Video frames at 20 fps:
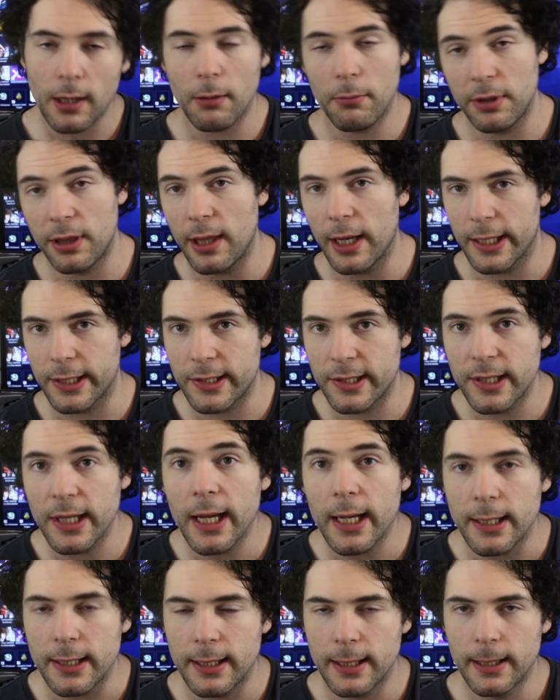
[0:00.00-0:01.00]
With that
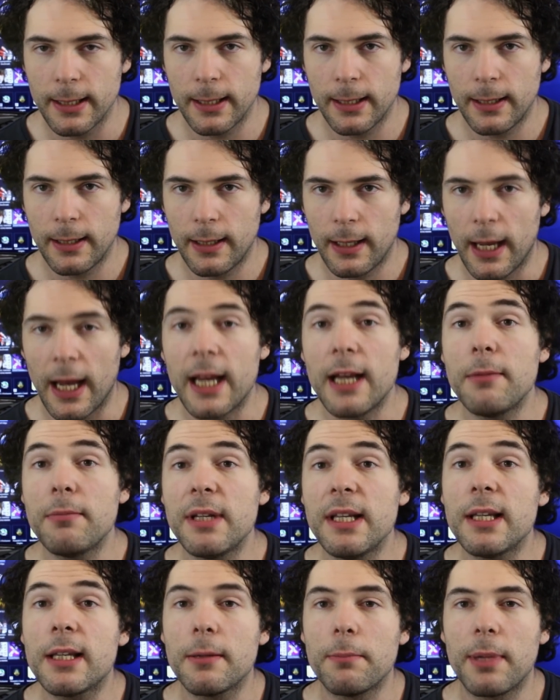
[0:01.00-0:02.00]
said, A M
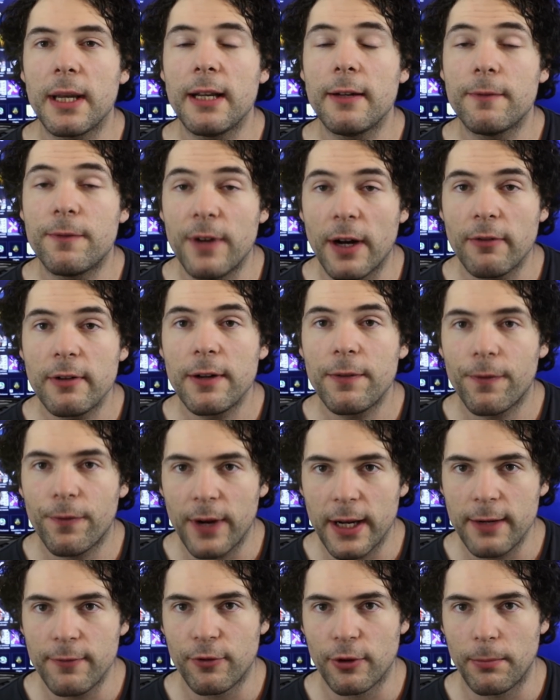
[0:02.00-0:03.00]
D compete very
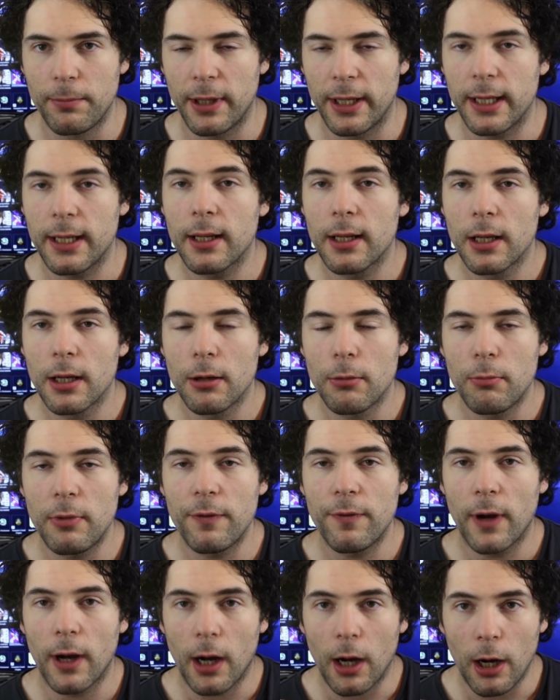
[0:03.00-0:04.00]
favorably
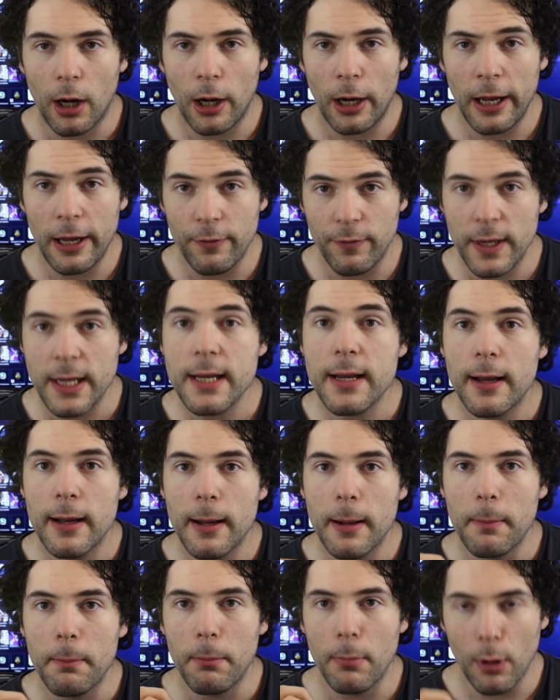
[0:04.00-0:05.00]
with heavy
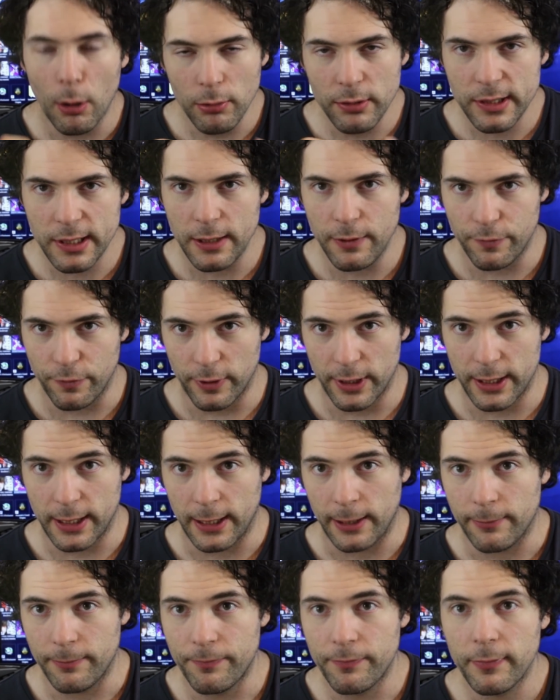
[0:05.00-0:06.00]

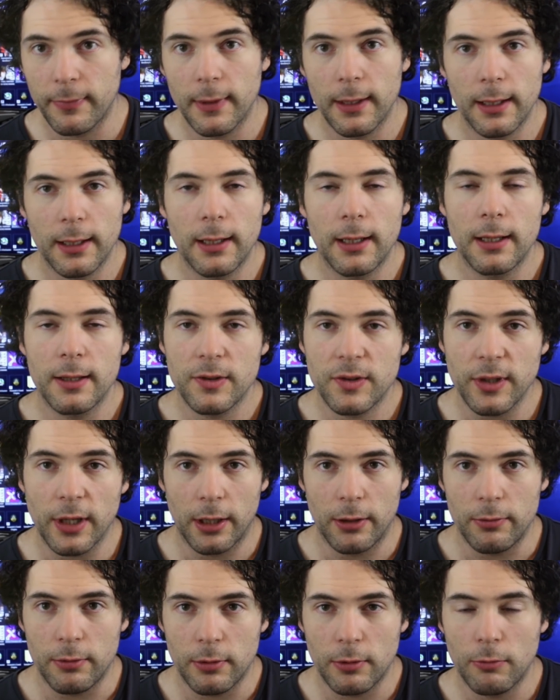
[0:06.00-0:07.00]
multi-threading.
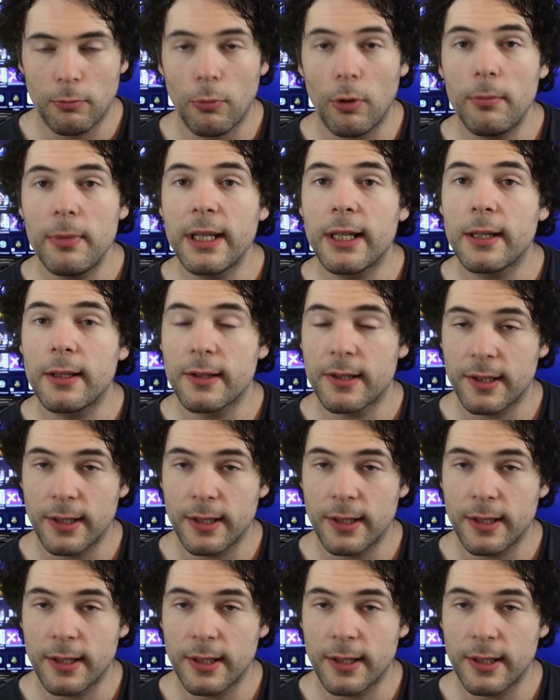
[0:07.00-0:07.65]
So, what we can